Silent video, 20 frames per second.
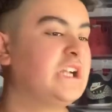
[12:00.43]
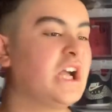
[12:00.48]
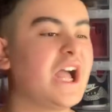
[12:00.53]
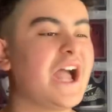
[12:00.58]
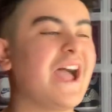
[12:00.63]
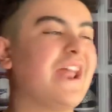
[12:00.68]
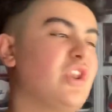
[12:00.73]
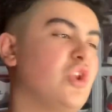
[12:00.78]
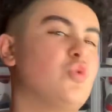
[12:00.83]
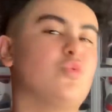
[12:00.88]

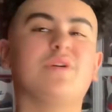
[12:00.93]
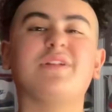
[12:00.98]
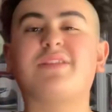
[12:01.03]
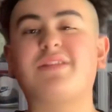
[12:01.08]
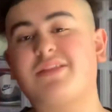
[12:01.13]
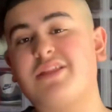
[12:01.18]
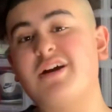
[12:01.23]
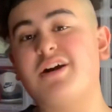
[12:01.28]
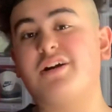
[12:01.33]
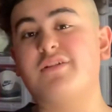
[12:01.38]
I know
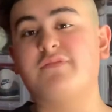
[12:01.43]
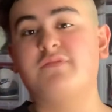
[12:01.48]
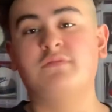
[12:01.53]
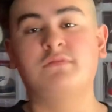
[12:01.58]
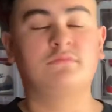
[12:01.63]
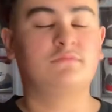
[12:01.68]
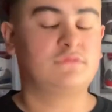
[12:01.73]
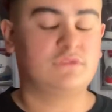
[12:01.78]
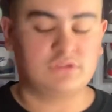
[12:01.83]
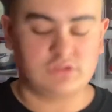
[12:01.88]
it's tough,
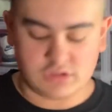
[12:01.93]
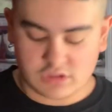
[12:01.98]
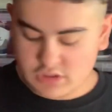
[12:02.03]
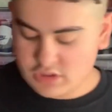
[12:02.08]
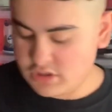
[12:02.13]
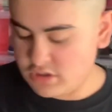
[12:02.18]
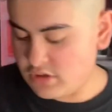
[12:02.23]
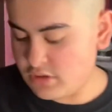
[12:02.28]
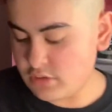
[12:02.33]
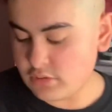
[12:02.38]

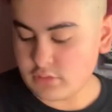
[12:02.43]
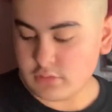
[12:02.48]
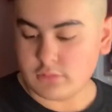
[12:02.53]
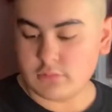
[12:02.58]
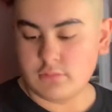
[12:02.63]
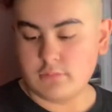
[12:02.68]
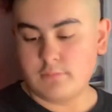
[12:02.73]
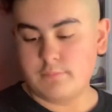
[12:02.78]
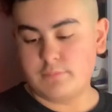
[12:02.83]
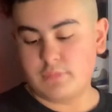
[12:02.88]

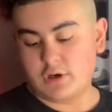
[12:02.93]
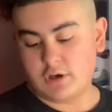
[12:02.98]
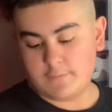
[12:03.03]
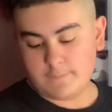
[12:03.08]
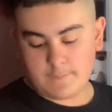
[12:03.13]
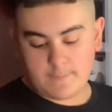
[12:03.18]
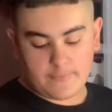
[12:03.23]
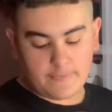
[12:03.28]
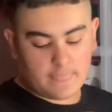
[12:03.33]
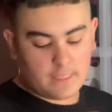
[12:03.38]

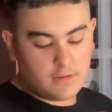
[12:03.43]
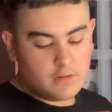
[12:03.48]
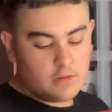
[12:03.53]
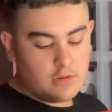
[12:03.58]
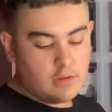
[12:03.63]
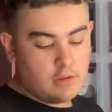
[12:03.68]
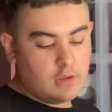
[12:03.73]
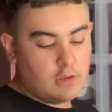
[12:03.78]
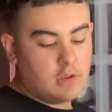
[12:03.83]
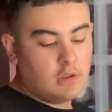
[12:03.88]
but
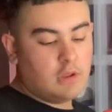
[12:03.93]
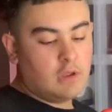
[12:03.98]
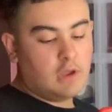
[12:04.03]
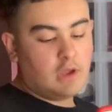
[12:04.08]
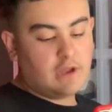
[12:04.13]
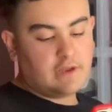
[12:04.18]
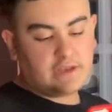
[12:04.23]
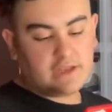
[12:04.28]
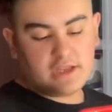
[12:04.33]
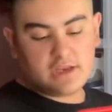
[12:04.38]

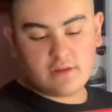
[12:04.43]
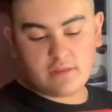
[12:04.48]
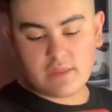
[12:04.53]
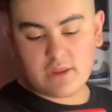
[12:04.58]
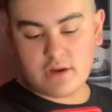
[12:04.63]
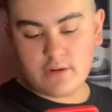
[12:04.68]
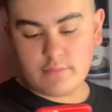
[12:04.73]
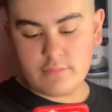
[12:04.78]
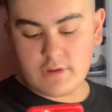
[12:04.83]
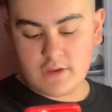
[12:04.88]
Adidas
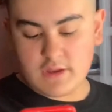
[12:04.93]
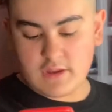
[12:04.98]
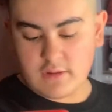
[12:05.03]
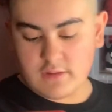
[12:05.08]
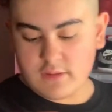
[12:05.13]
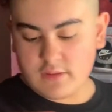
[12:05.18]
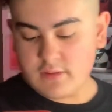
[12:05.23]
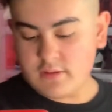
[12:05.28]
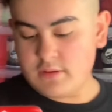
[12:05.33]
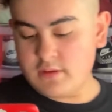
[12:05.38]

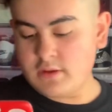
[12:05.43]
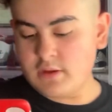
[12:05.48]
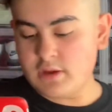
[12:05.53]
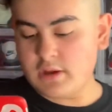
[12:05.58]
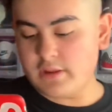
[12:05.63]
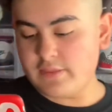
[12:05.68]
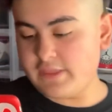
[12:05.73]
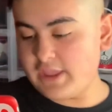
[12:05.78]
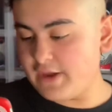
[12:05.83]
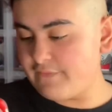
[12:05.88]
NMDs,
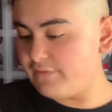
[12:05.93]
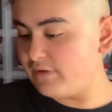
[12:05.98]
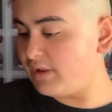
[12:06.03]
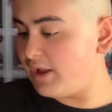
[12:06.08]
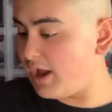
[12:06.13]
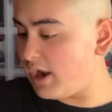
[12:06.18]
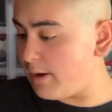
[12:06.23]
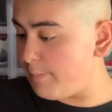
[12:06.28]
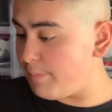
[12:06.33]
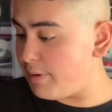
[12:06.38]
they have a
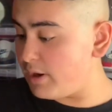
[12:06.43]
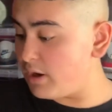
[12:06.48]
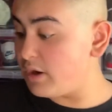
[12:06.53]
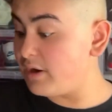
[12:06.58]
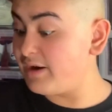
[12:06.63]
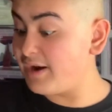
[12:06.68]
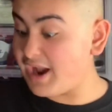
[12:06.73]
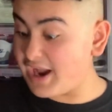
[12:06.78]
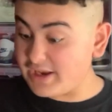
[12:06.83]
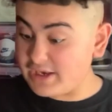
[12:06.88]
lot of pair,
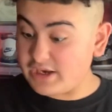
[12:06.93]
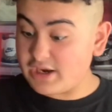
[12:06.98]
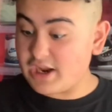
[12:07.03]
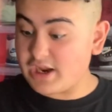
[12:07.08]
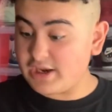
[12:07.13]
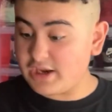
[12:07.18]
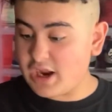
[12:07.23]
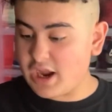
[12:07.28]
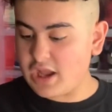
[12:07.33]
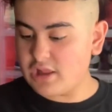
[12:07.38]

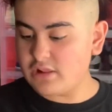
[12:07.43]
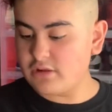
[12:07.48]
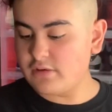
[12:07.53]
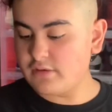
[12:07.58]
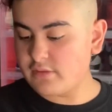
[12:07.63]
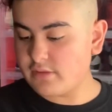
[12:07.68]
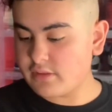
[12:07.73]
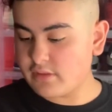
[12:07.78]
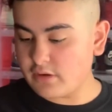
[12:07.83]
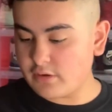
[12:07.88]

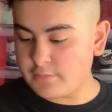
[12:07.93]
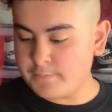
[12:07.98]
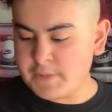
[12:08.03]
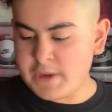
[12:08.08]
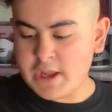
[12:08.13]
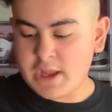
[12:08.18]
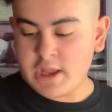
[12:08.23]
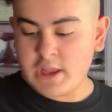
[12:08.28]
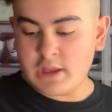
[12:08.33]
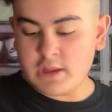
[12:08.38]
$99, so
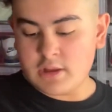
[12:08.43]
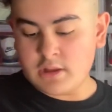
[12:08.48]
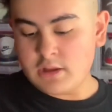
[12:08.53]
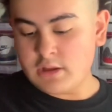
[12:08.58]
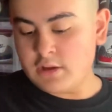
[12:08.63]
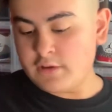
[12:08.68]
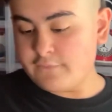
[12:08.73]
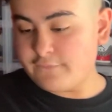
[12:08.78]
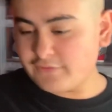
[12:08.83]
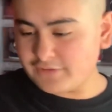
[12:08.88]

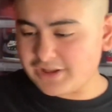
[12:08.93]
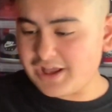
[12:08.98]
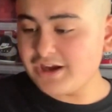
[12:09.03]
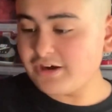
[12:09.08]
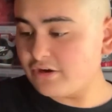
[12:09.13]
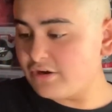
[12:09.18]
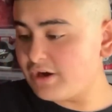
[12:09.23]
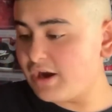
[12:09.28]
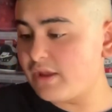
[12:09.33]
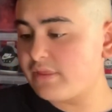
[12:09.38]
Foot
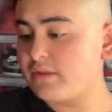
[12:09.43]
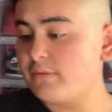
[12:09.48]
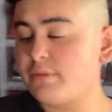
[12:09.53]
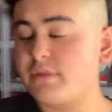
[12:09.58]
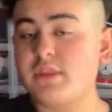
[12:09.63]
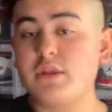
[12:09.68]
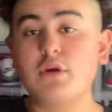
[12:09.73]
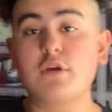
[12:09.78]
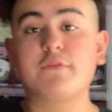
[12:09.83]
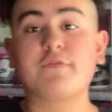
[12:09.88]
Locker got some
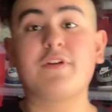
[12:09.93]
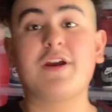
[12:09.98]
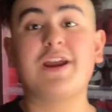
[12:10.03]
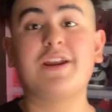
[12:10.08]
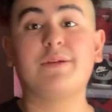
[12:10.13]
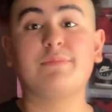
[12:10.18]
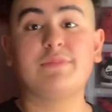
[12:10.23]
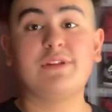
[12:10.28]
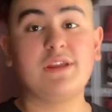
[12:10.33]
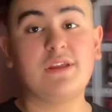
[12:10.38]
steals for
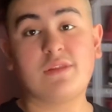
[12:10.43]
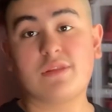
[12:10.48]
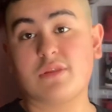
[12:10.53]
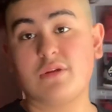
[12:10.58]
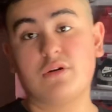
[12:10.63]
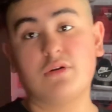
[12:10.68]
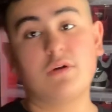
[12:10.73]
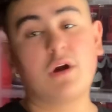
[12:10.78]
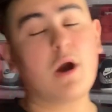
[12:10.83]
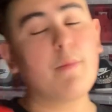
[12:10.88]
NMDs,
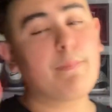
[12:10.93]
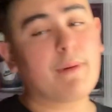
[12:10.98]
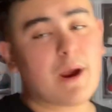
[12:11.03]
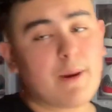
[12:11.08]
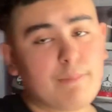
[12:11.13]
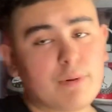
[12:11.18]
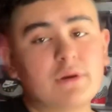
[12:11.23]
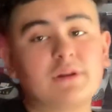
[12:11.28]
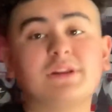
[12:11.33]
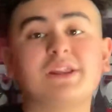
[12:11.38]
so I'll
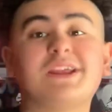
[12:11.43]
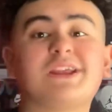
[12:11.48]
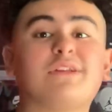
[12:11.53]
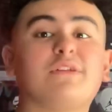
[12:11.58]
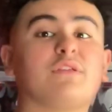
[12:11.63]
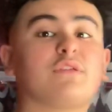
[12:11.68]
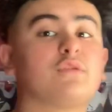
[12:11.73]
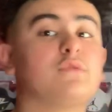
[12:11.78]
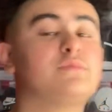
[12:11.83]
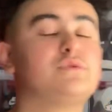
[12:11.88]
probably put a link in the
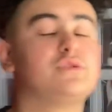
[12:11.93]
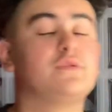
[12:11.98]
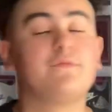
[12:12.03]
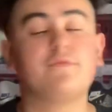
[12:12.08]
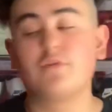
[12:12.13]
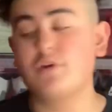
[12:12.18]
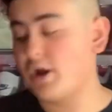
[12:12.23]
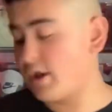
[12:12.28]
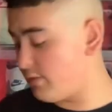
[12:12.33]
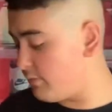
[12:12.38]
description
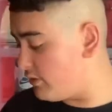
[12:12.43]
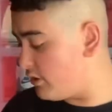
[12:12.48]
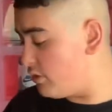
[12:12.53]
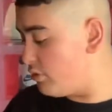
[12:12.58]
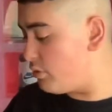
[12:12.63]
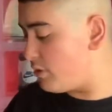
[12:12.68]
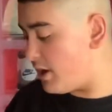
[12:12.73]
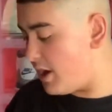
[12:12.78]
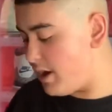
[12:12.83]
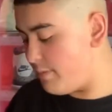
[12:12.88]
if you guys want to
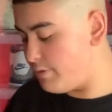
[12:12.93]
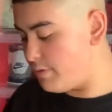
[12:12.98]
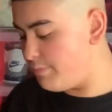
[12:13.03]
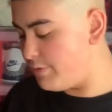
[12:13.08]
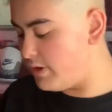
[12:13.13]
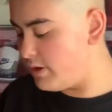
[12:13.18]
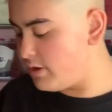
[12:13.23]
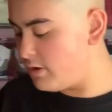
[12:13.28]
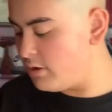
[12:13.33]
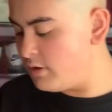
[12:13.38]
go cop a
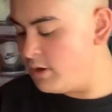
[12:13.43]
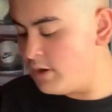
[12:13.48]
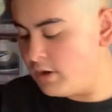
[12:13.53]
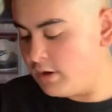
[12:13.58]
pair.